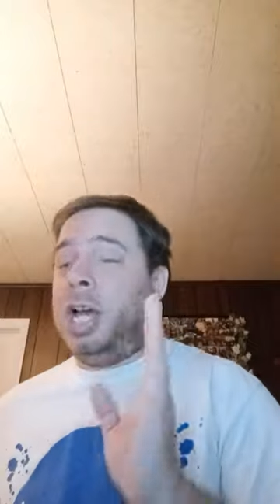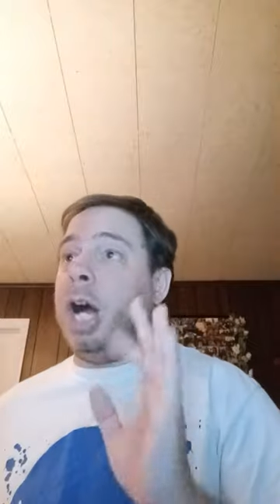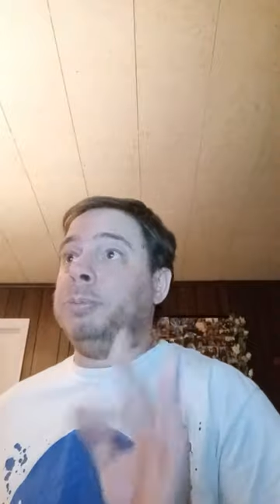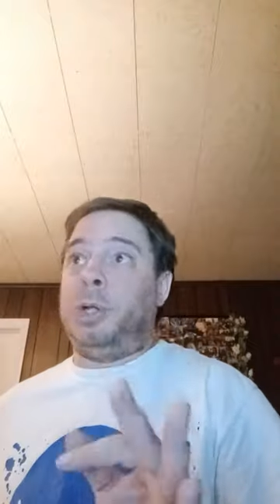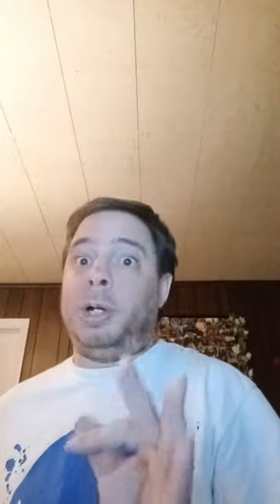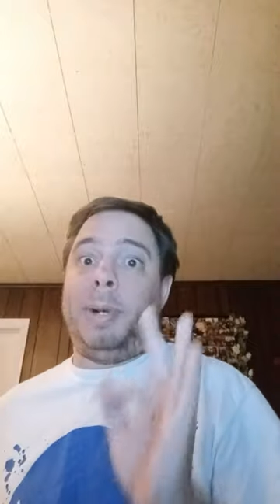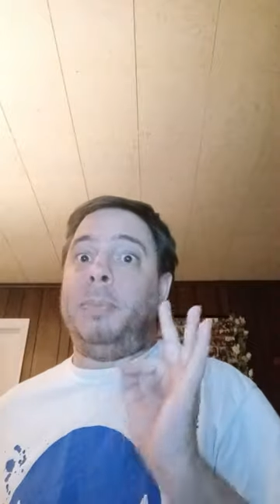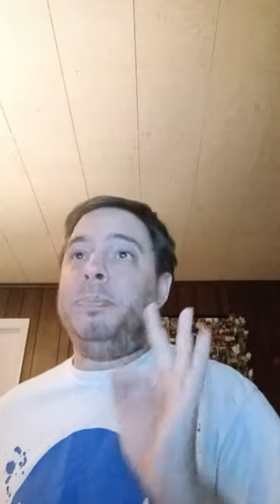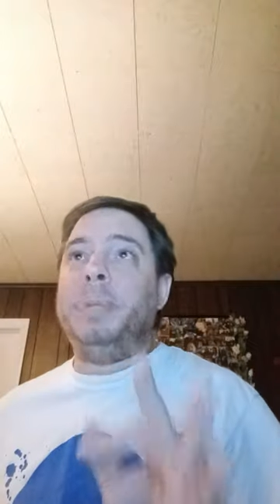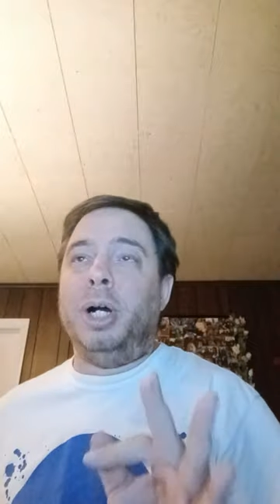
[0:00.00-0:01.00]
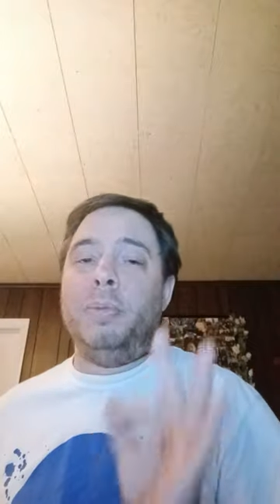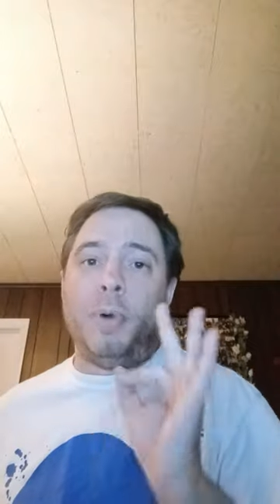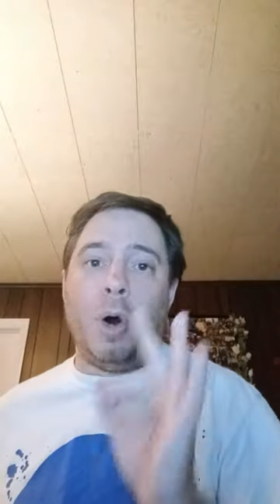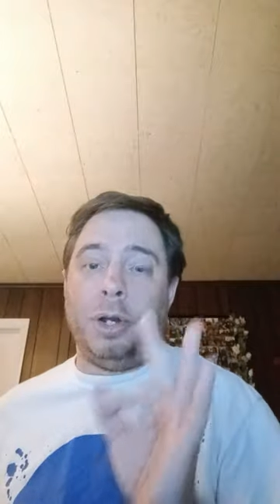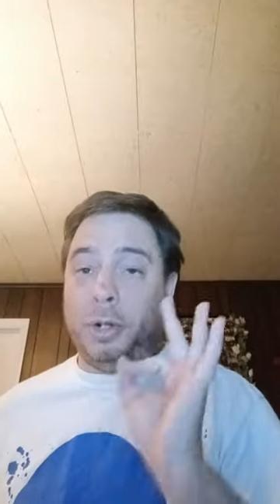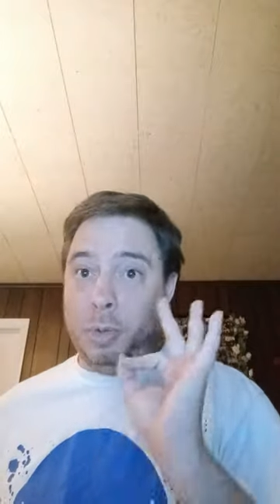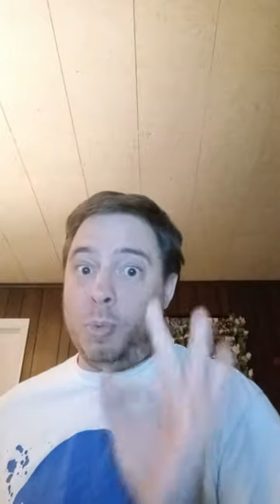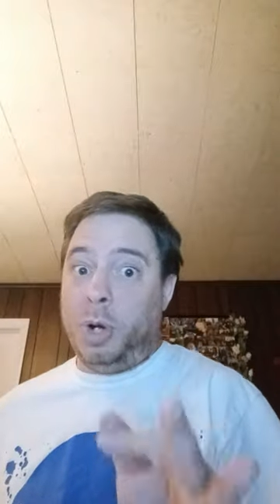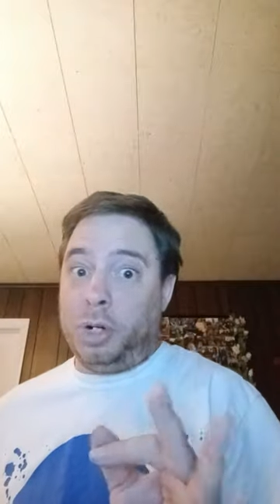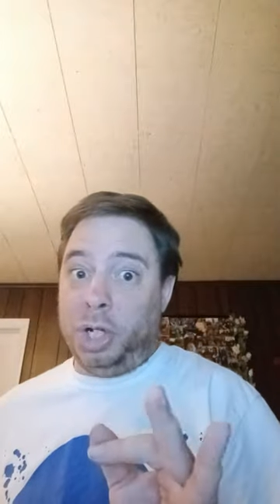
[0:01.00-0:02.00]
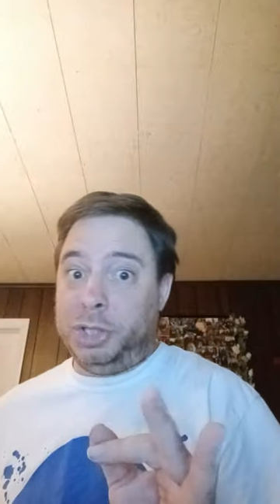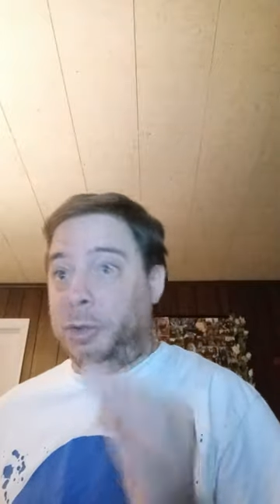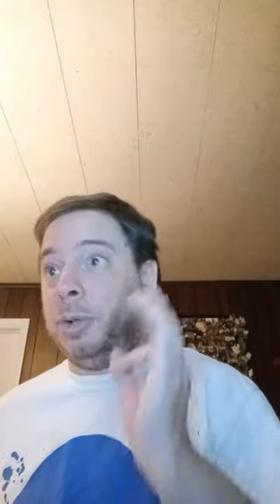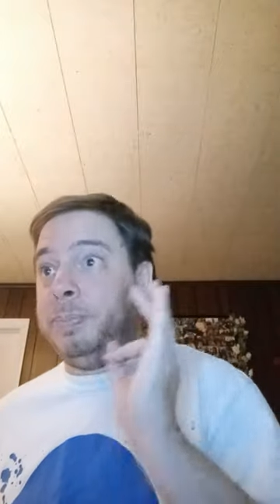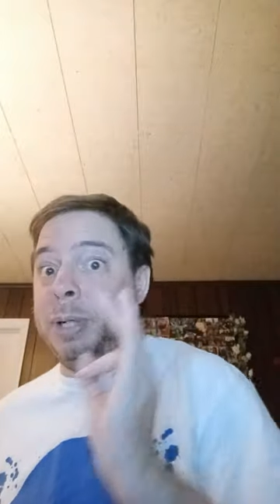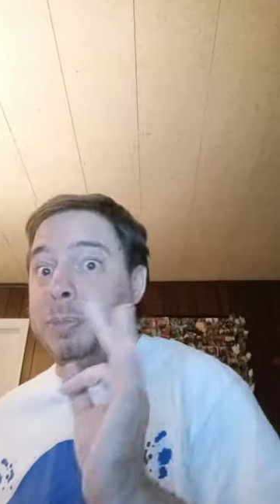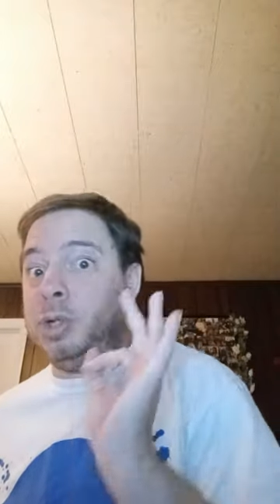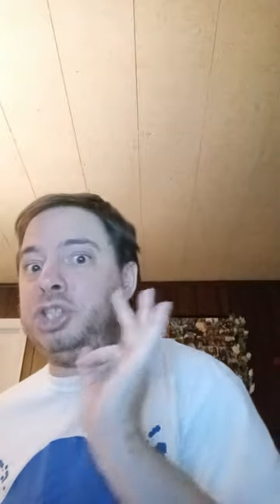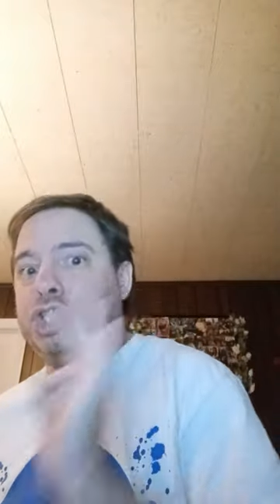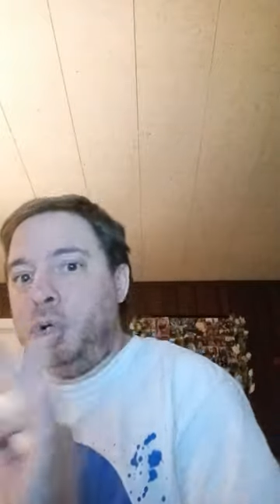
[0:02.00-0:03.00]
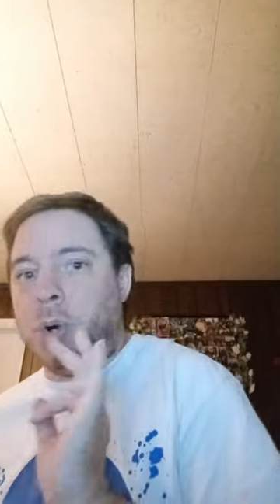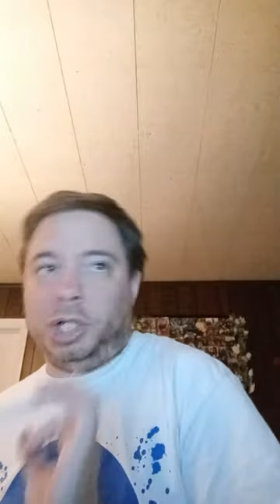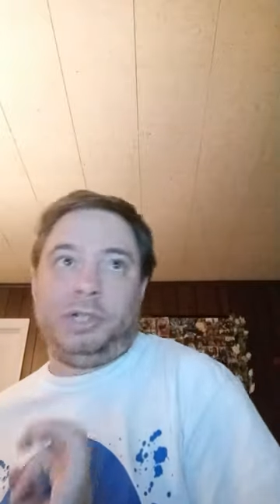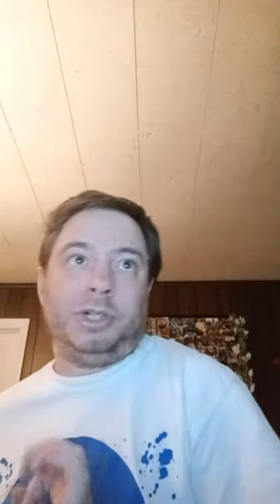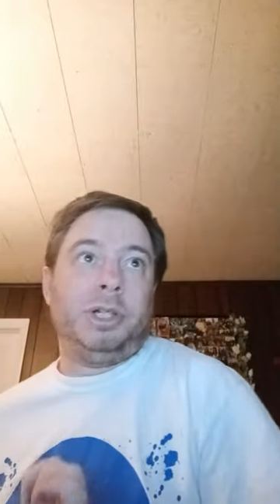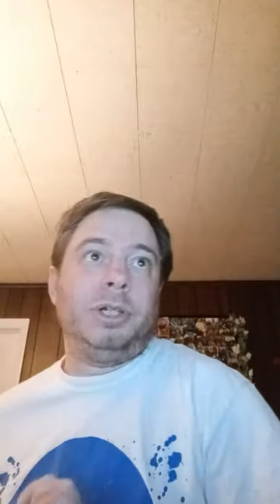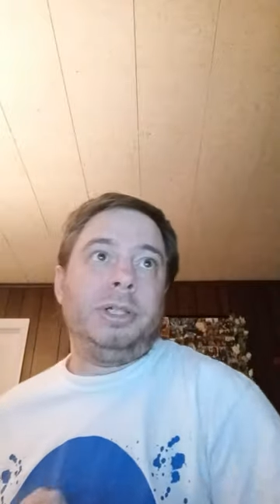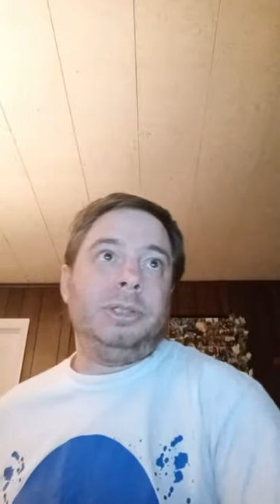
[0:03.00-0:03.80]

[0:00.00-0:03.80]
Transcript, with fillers: I'm talking about Billboard 100 or Billboard 200.